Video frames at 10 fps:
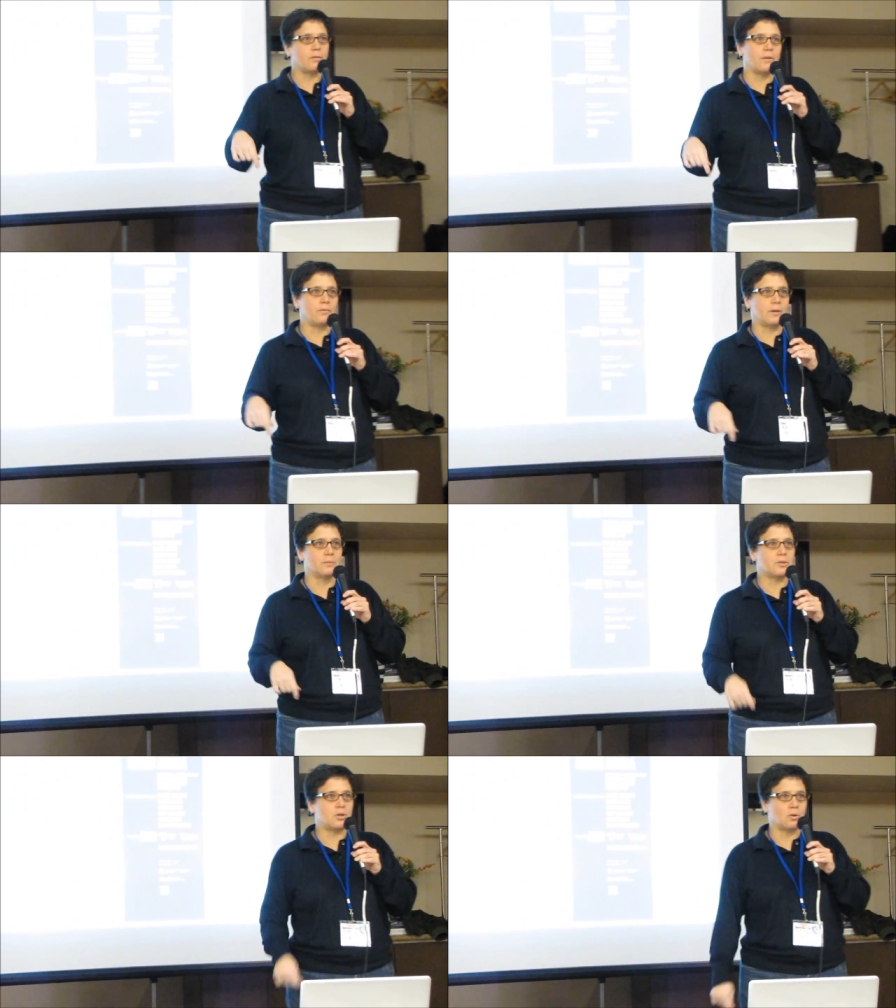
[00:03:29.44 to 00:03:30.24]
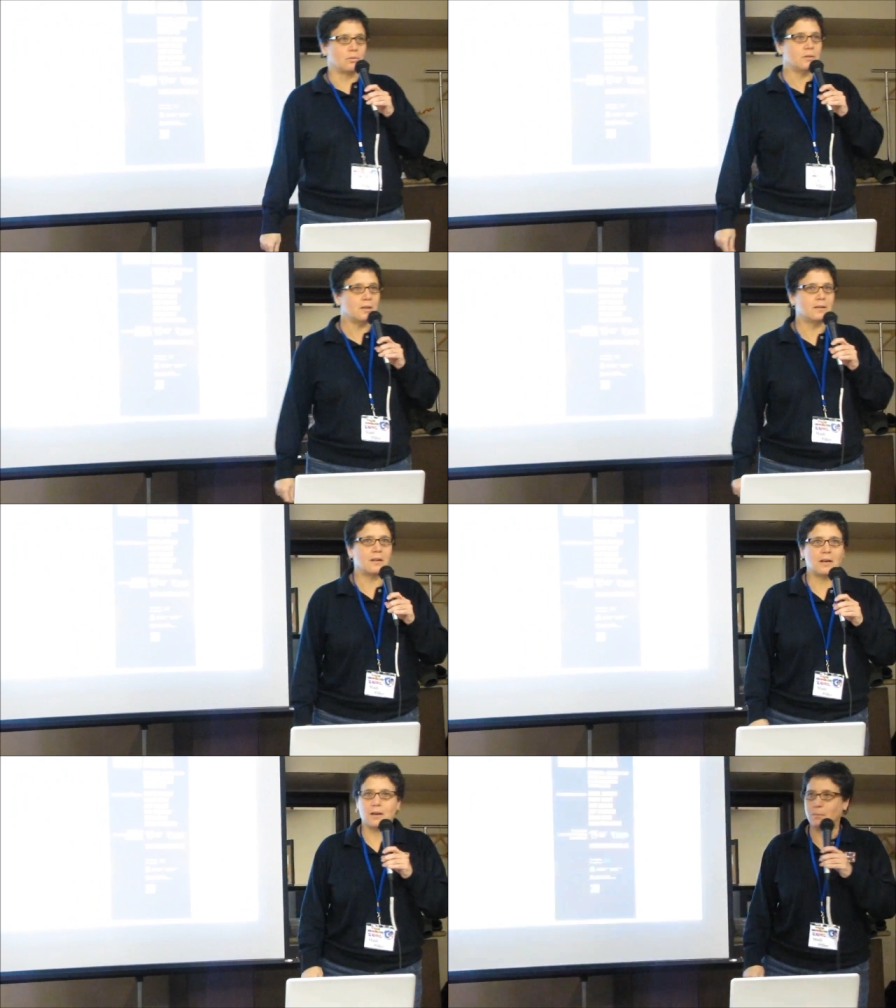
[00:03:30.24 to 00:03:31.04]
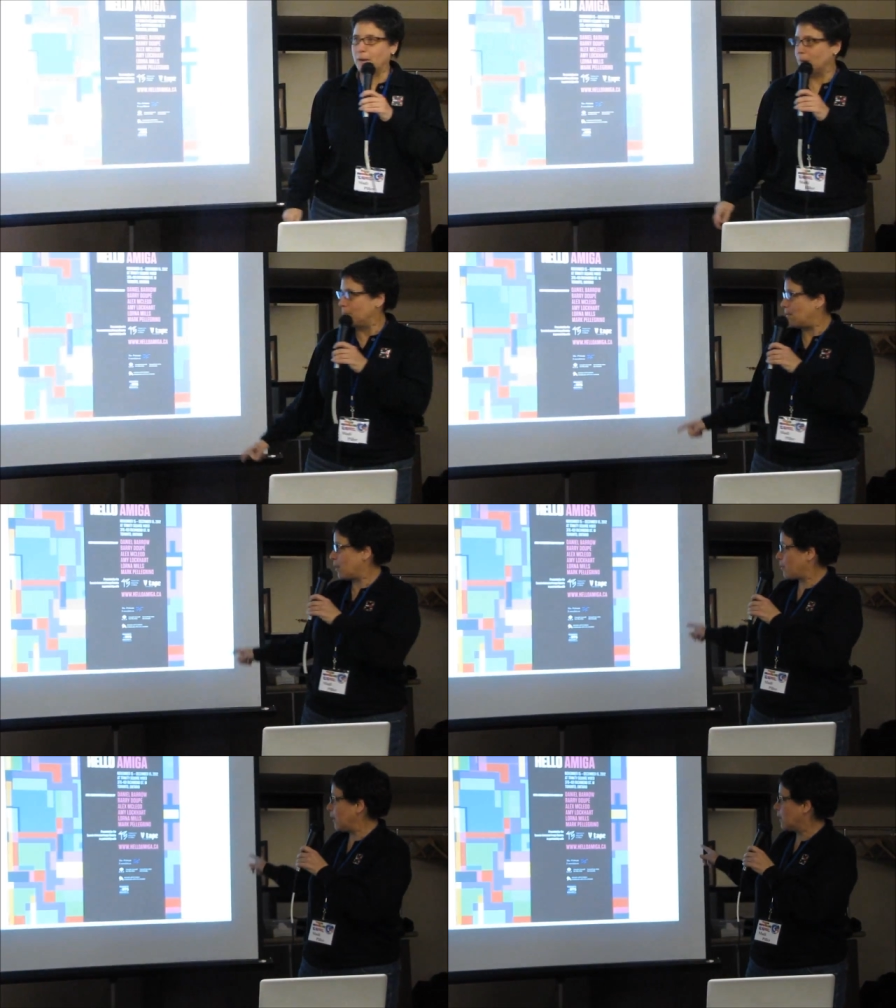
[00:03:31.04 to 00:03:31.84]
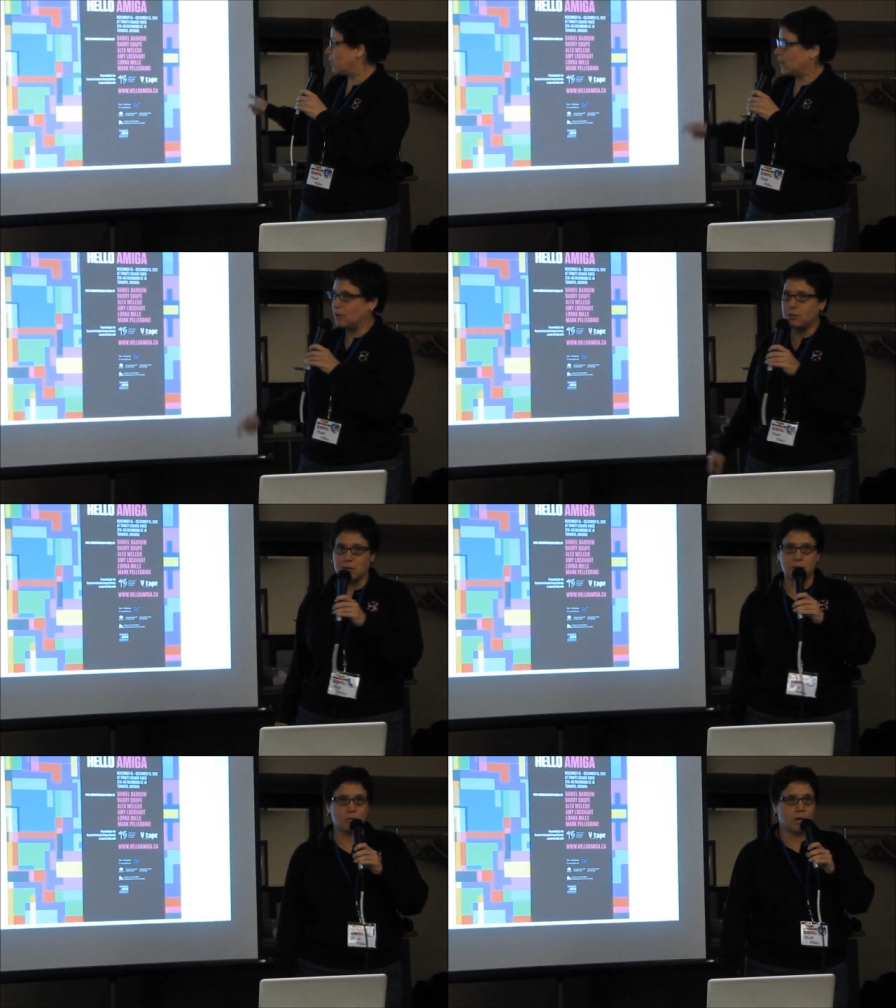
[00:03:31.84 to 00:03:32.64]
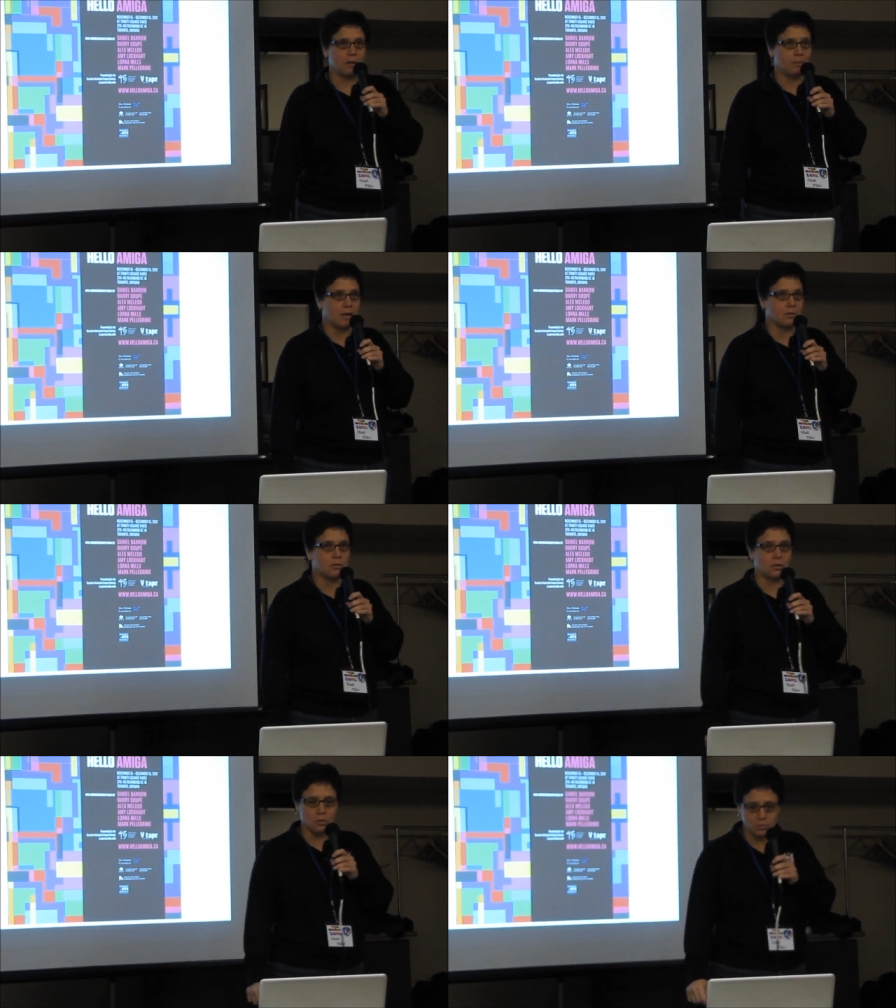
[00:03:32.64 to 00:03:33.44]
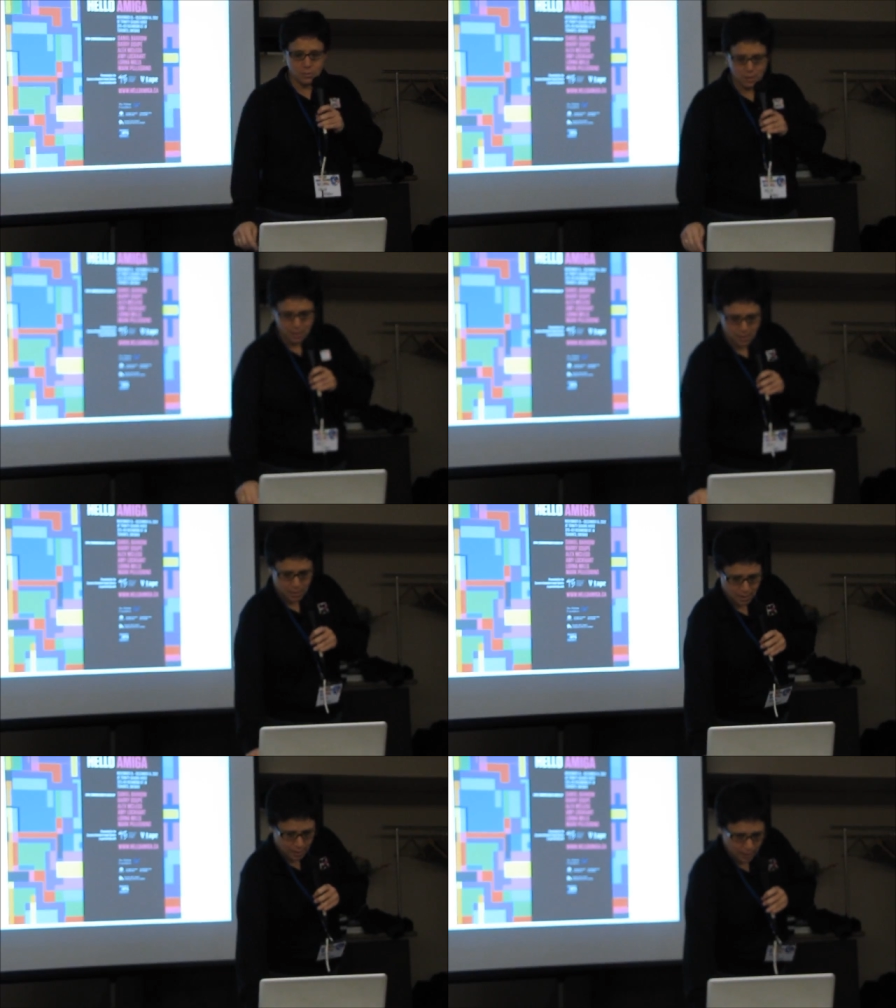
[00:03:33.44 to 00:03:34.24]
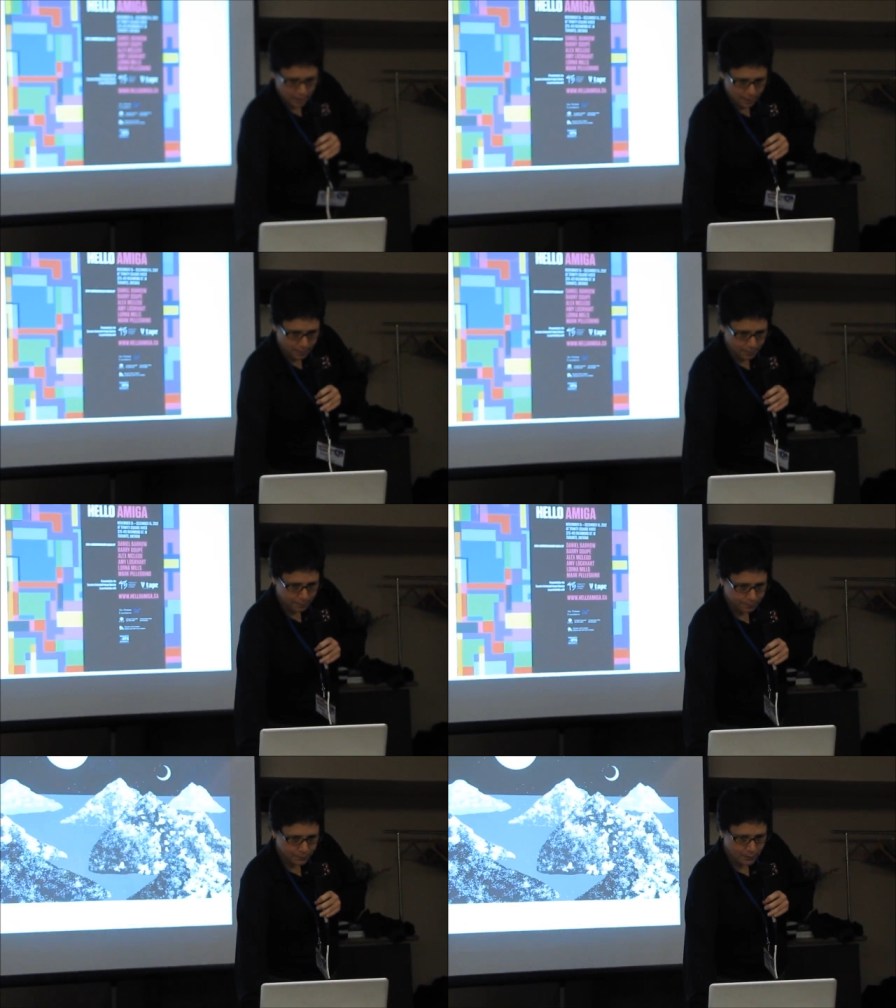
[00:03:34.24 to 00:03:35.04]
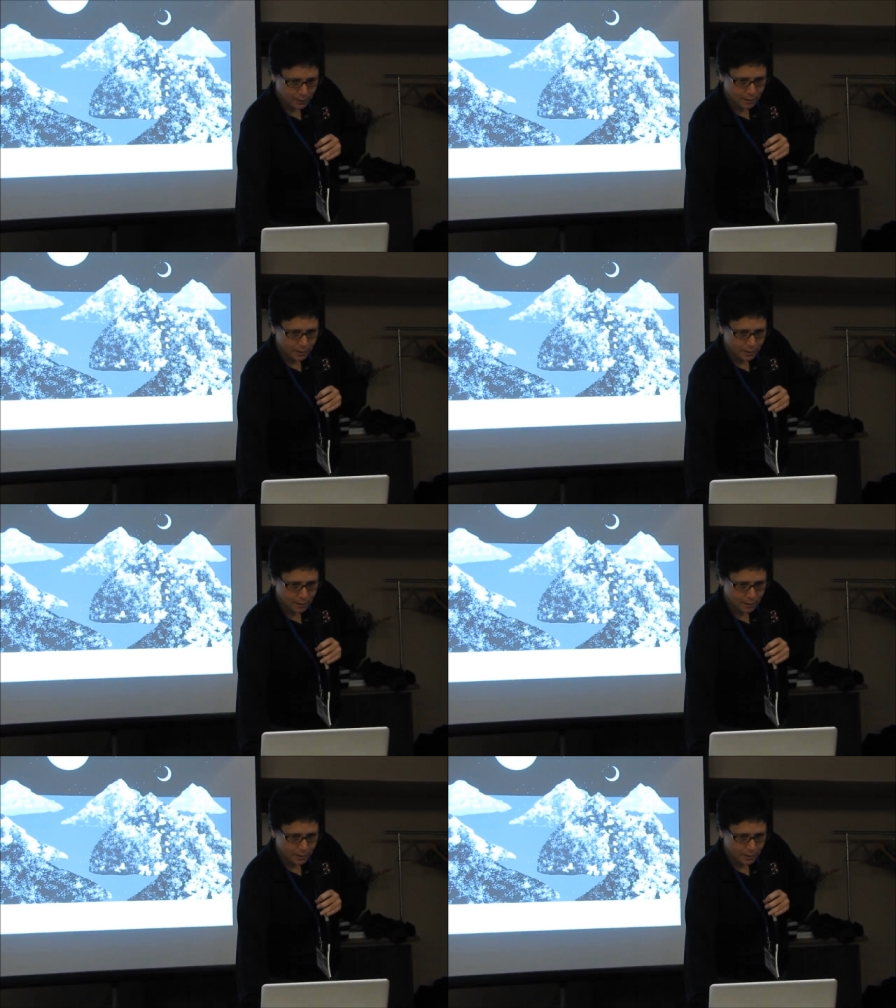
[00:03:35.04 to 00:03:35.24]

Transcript: of the films shown uh, by Mark Pellegrino. It's a 20-minute show. Um,